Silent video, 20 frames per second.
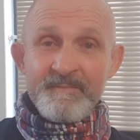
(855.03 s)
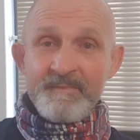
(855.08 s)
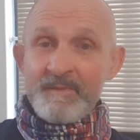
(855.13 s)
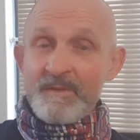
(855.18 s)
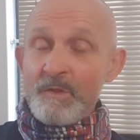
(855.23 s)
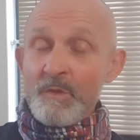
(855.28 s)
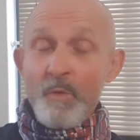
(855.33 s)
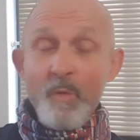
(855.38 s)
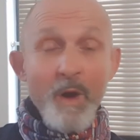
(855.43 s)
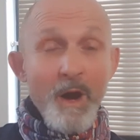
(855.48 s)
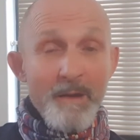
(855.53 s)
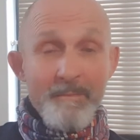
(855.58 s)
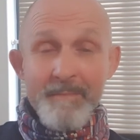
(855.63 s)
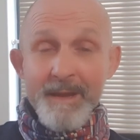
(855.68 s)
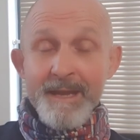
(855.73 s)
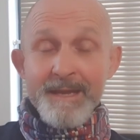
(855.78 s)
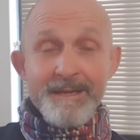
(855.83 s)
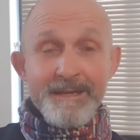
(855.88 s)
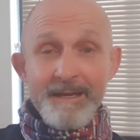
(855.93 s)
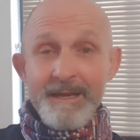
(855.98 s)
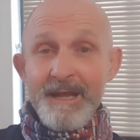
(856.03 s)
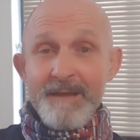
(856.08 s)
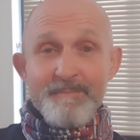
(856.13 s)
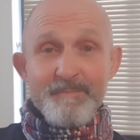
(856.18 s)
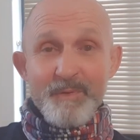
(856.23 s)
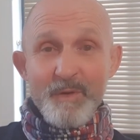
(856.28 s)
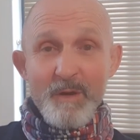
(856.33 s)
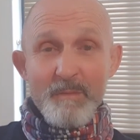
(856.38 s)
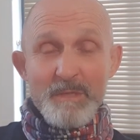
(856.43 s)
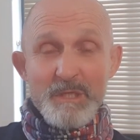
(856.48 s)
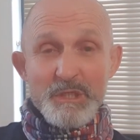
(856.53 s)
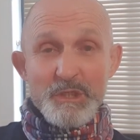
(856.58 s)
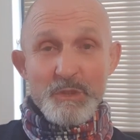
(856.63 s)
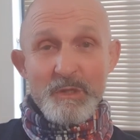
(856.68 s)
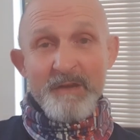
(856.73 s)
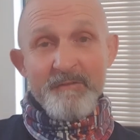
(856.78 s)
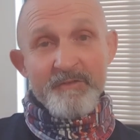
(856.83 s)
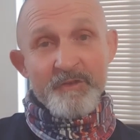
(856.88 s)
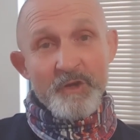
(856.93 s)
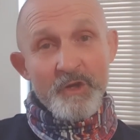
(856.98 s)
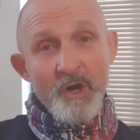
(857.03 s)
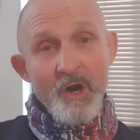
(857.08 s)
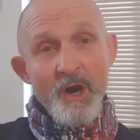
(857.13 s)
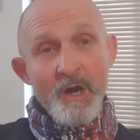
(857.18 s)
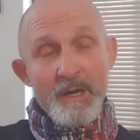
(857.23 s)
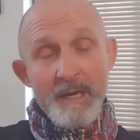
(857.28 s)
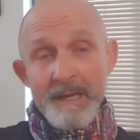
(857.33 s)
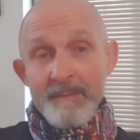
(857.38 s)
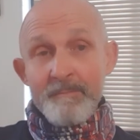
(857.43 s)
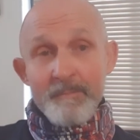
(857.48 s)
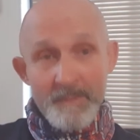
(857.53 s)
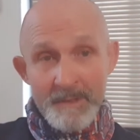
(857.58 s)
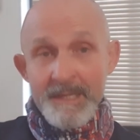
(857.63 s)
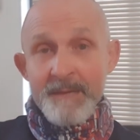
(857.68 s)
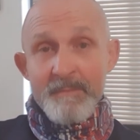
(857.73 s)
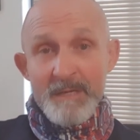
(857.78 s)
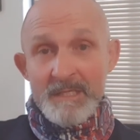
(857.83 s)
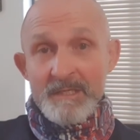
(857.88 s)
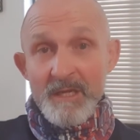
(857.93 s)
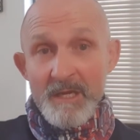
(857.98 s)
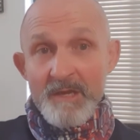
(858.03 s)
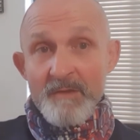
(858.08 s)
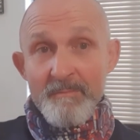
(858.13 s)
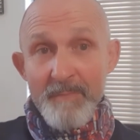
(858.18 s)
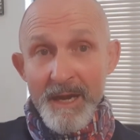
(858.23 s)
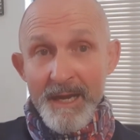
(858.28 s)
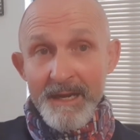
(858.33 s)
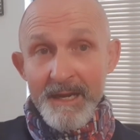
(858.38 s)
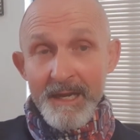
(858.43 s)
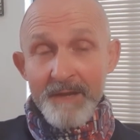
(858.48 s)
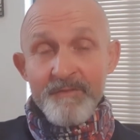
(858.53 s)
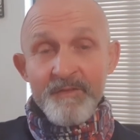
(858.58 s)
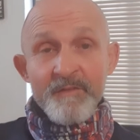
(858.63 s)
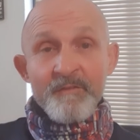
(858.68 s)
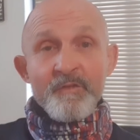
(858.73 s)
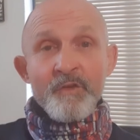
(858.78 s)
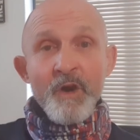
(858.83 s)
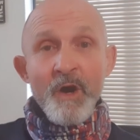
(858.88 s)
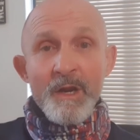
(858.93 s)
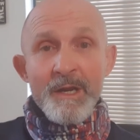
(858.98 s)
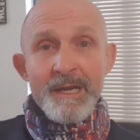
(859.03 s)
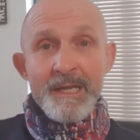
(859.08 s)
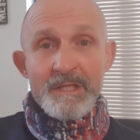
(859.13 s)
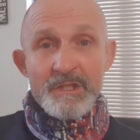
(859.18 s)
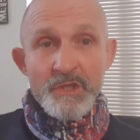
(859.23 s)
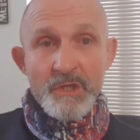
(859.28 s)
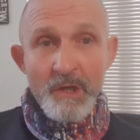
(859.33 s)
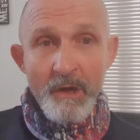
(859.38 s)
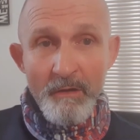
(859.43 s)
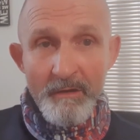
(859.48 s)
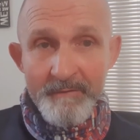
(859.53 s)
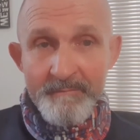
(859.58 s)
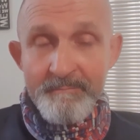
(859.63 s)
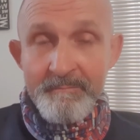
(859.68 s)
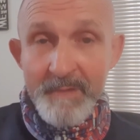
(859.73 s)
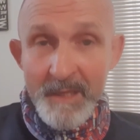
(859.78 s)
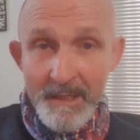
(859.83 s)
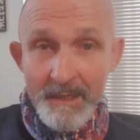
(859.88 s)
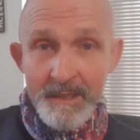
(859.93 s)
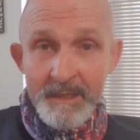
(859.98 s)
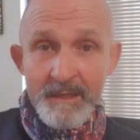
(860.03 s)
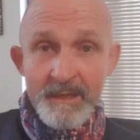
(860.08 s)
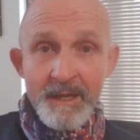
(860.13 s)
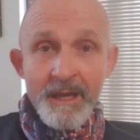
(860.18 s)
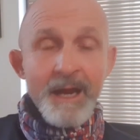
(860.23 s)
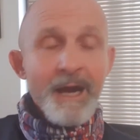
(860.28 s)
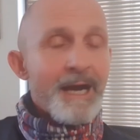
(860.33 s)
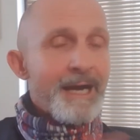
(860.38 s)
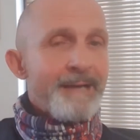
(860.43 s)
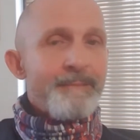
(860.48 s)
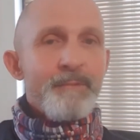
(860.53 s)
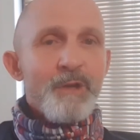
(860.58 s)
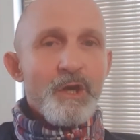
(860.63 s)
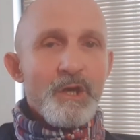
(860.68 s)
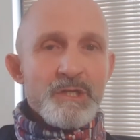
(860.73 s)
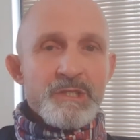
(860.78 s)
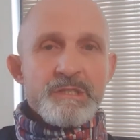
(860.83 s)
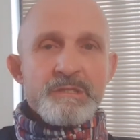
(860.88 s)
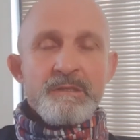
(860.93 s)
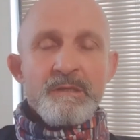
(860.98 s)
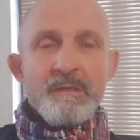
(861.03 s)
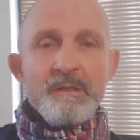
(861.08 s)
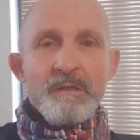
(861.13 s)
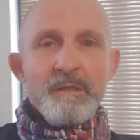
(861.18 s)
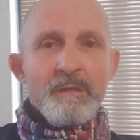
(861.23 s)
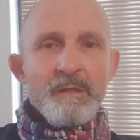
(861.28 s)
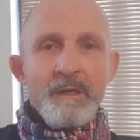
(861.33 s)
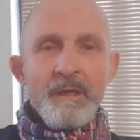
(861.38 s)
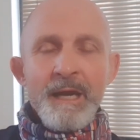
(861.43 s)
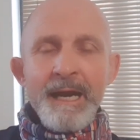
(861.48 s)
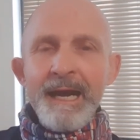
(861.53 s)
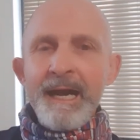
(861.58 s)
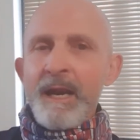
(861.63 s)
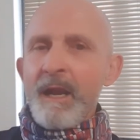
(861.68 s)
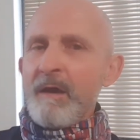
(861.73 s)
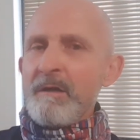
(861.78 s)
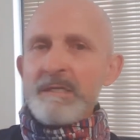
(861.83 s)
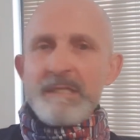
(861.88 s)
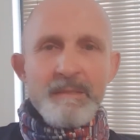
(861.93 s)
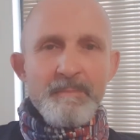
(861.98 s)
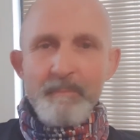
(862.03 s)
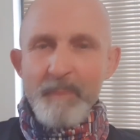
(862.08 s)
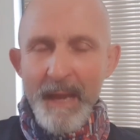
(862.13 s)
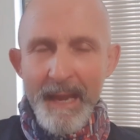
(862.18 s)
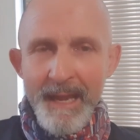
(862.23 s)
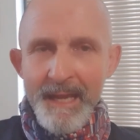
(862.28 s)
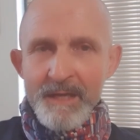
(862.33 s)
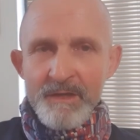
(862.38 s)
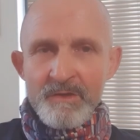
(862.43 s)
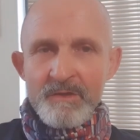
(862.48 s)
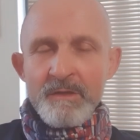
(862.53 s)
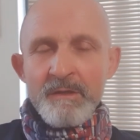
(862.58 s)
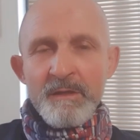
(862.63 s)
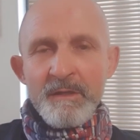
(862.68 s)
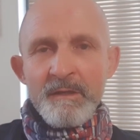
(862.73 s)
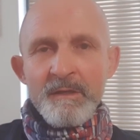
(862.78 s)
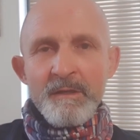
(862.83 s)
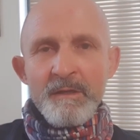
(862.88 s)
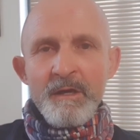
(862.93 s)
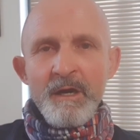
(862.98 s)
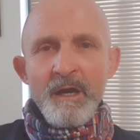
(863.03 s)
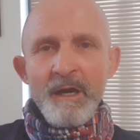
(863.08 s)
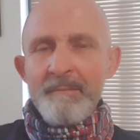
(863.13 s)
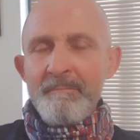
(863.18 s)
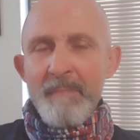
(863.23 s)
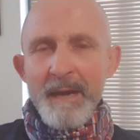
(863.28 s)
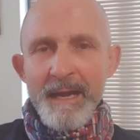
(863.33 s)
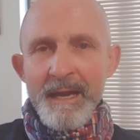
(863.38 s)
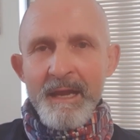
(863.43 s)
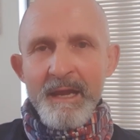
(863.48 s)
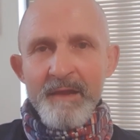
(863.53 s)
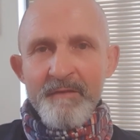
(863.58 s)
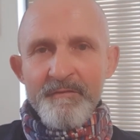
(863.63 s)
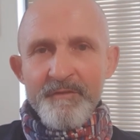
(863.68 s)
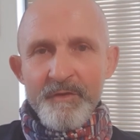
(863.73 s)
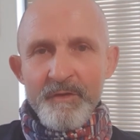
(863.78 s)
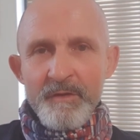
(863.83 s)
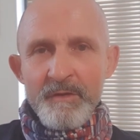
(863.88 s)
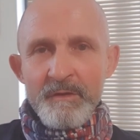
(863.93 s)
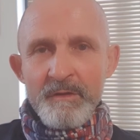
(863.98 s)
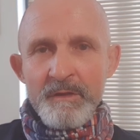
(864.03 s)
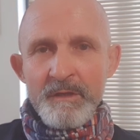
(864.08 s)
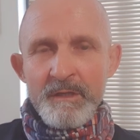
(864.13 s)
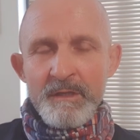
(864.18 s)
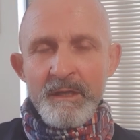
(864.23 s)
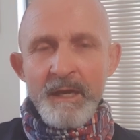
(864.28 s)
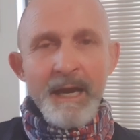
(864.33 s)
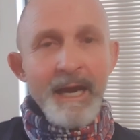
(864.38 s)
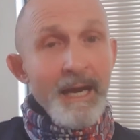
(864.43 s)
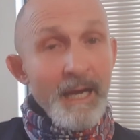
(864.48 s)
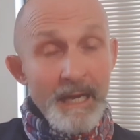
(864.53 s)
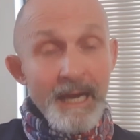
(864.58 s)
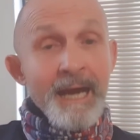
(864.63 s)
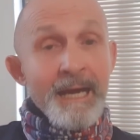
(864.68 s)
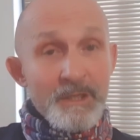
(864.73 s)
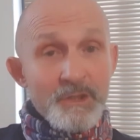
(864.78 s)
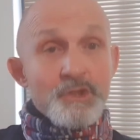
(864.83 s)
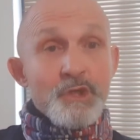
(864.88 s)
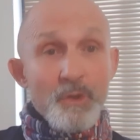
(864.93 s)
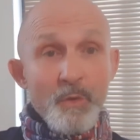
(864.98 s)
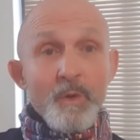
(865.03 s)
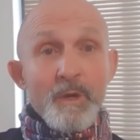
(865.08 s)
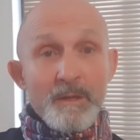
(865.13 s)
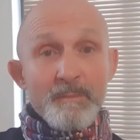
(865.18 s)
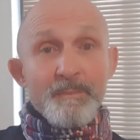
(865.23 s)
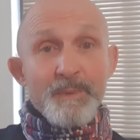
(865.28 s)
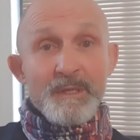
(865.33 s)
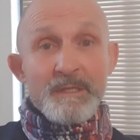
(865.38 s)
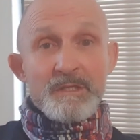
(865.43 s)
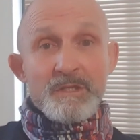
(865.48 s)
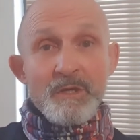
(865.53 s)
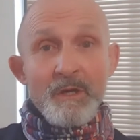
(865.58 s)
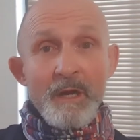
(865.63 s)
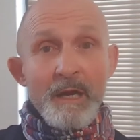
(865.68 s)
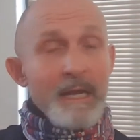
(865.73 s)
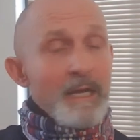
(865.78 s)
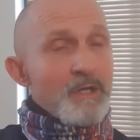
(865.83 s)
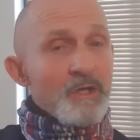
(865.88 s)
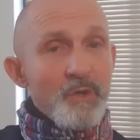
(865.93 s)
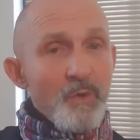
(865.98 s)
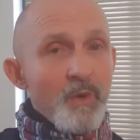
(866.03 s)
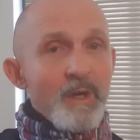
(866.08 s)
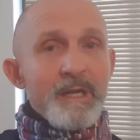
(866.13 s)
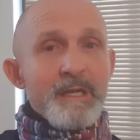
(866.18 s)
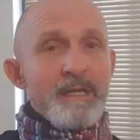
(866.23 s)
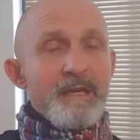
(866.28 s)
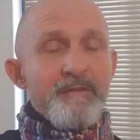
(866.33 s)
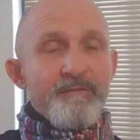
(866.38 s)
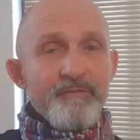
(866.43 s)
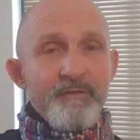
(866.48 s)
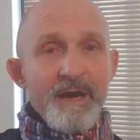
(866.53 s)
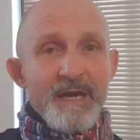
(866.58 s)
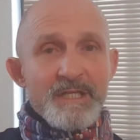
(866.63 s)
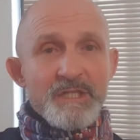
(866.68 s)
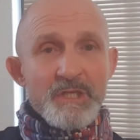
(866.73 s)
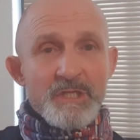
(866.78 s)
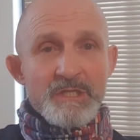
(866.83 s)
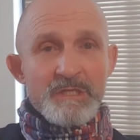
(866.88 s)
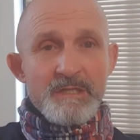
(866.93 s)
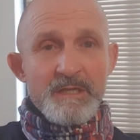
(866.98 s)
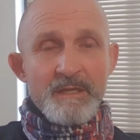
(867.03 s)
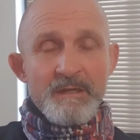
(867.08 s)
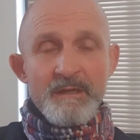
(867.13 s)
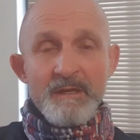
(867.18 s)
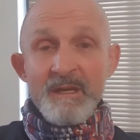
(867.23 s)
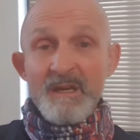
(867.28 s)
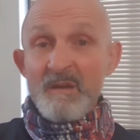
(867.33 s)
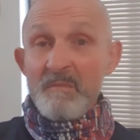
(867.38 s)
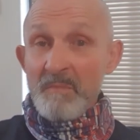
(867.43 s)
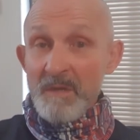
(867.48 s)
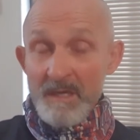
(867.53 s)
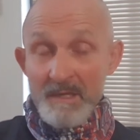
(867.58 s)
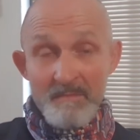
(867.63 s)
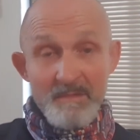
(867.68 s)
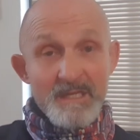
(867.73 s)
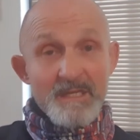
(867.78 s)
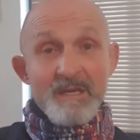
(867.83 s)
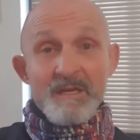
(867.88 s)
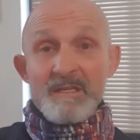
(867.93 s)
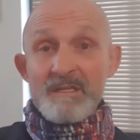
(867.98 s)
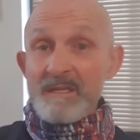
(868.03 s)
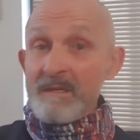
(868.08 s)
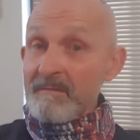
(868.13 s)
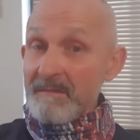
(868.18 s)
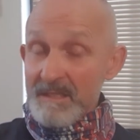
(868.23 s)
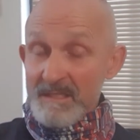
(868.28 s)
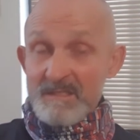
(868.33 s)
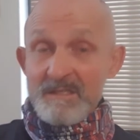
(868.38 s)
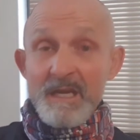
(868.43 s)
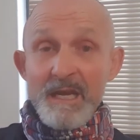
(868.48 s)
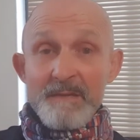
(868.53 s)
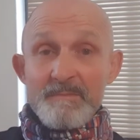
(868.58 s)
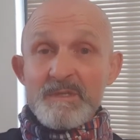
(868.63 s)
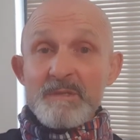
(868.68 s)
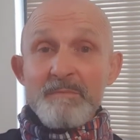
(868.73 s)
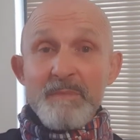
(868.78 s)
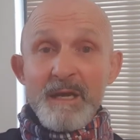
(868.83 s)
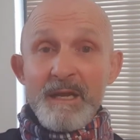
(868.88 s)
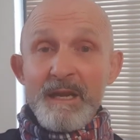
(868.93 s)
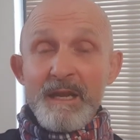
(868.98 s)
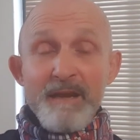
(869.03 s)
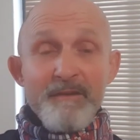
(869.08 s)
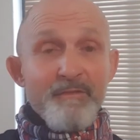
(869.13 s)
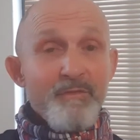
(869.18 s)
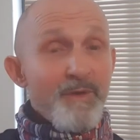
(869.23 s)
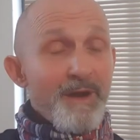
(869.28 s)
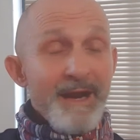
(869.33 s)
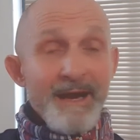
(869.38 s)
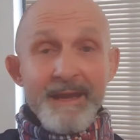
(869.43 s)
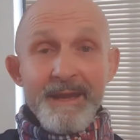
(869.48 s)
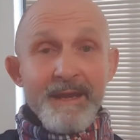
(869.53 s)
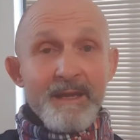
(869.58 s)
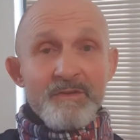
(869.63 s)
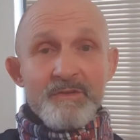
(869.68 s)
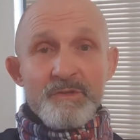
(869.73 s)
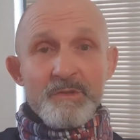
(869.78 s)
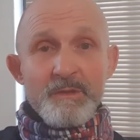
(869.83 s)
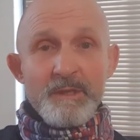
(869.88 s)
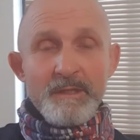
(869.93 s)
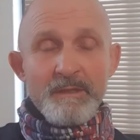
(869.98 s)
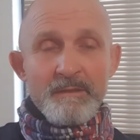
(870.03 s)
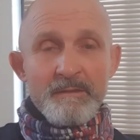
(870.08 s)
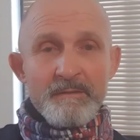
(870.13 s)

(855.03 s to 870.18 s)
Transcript: You won't make it. I promise you. If God, and let me tell you my life, if God lets go of me, I'm lost. I don't depend on my effort. I, I do want to please God. I do want to live righteously. But let me tell you something, there's times in my life where I can't do it.